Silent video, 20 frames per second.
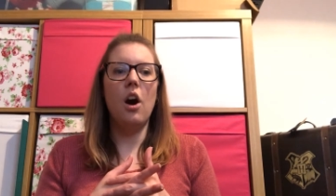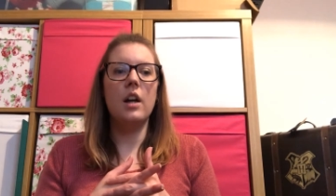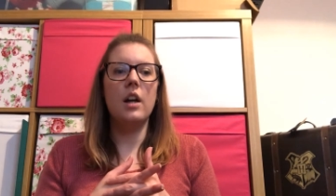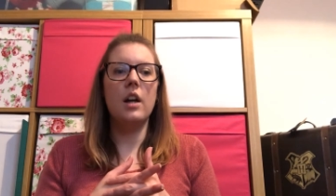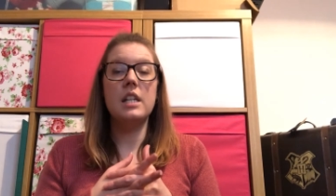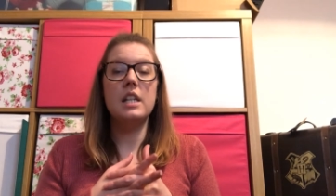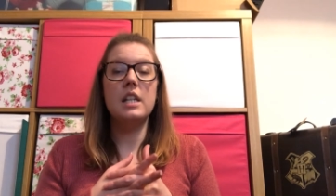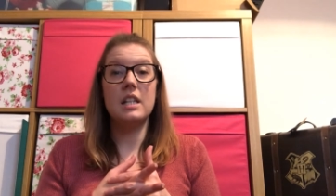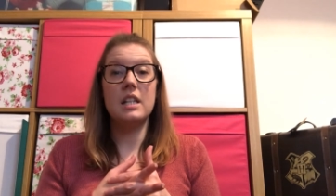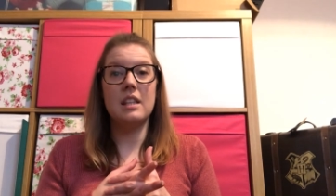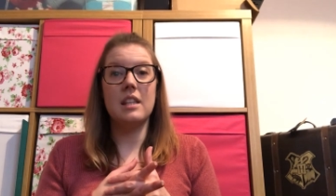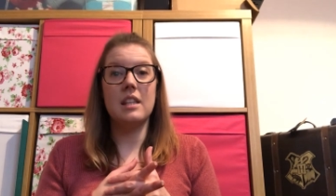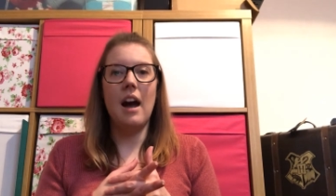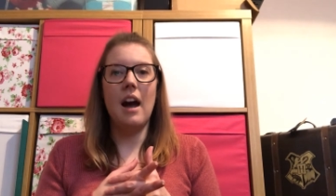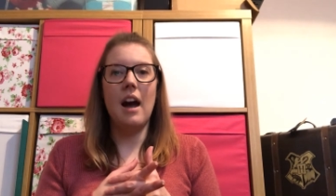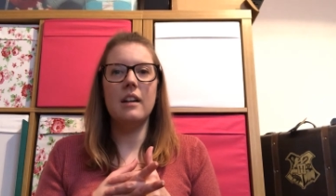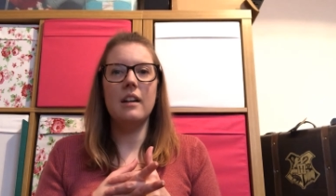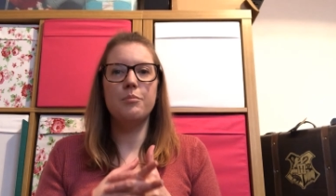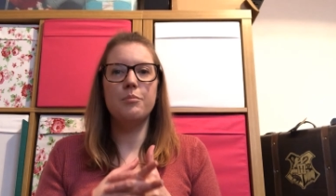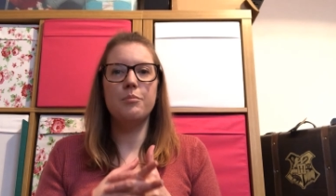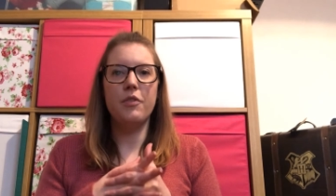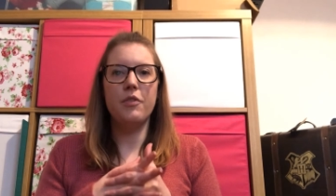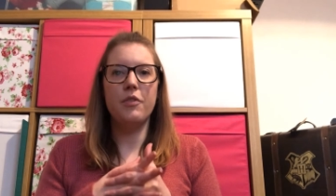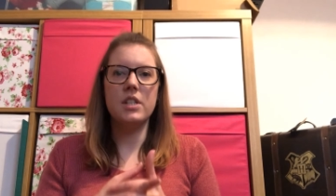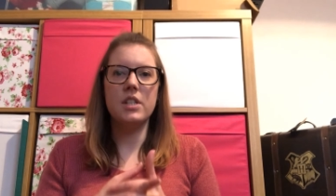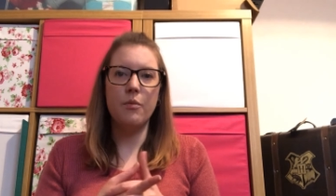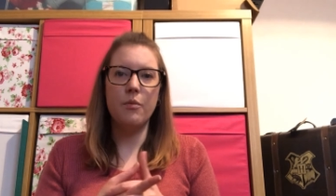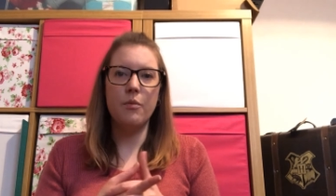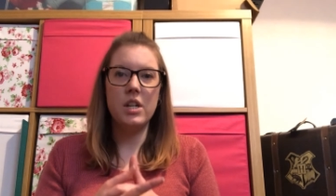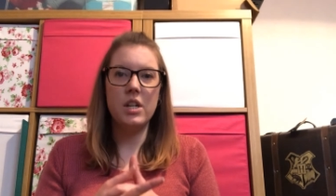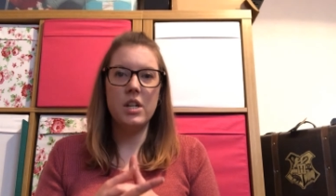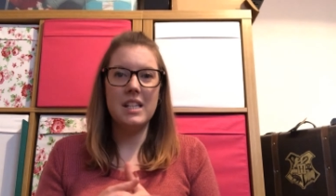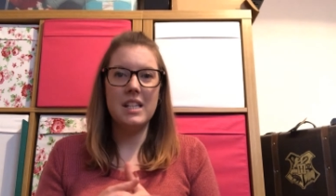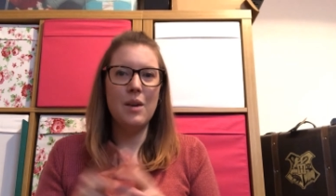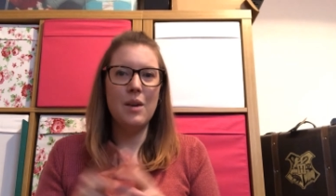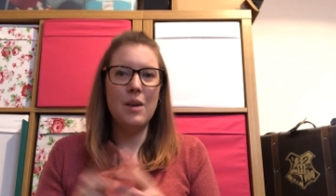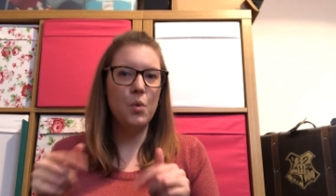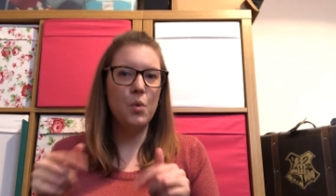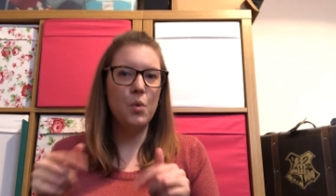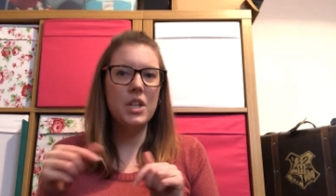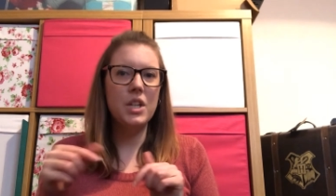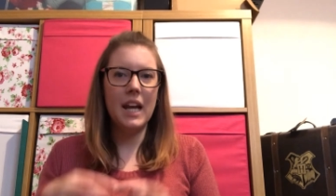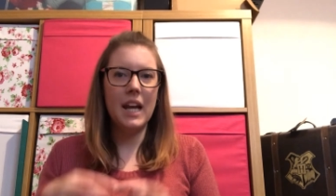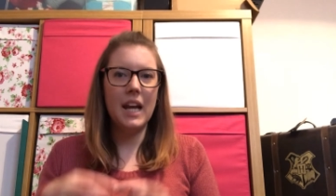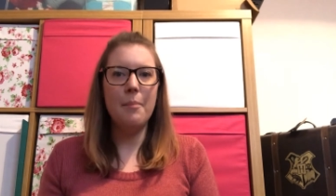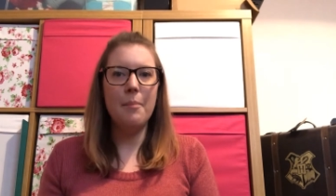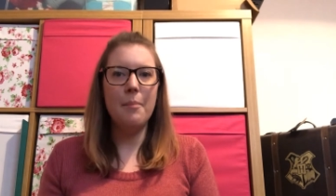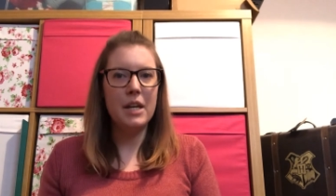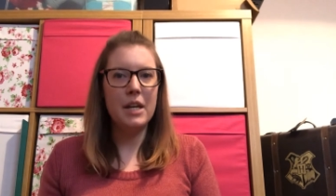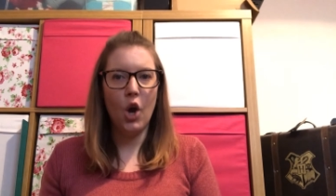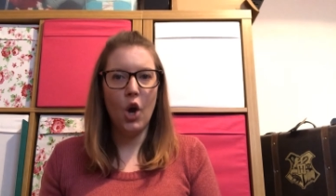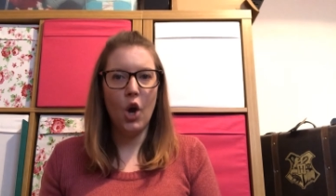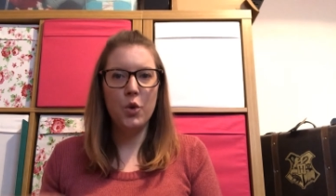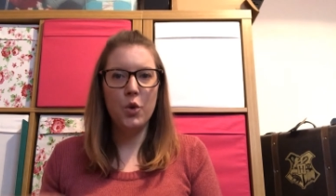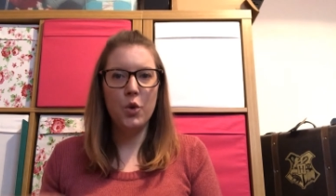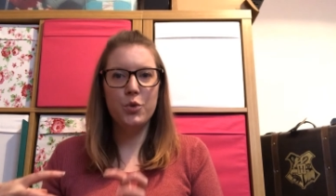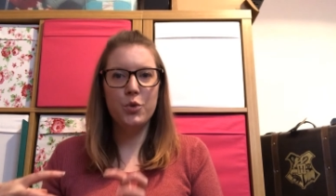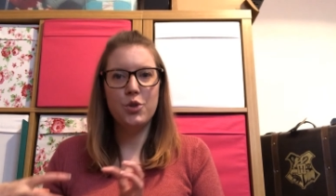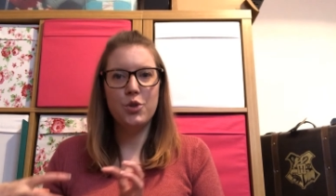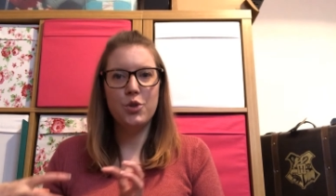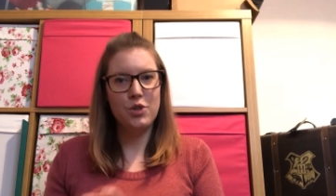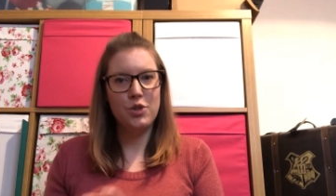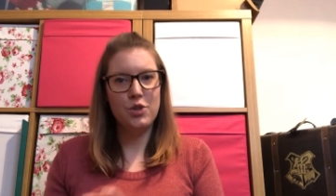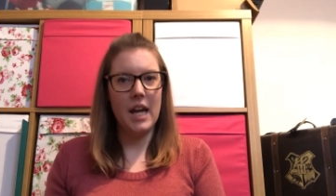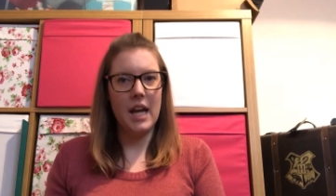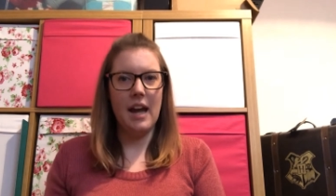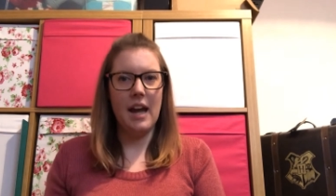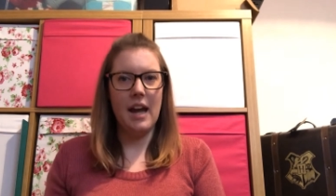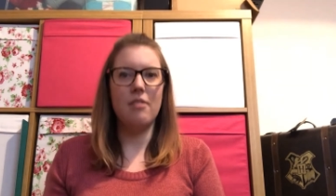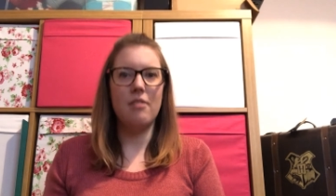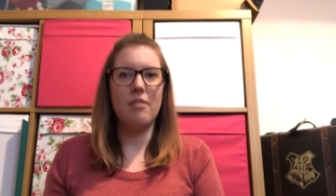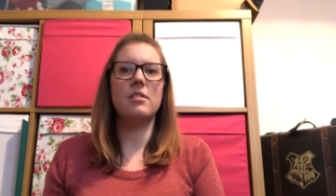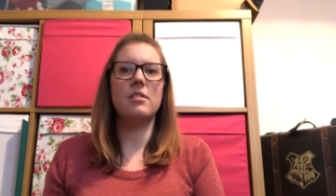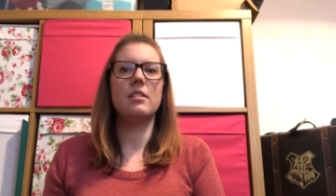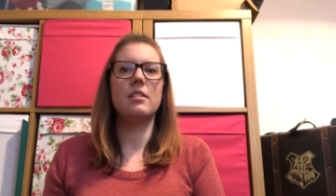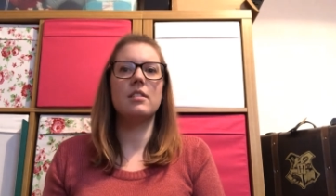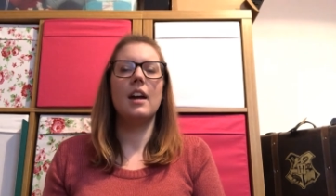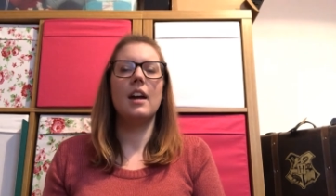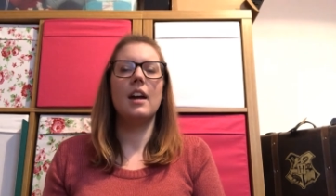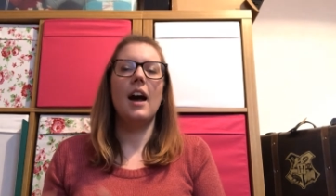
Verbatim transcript: I ticked that, but for some reason it wouldn't let me go to checkout.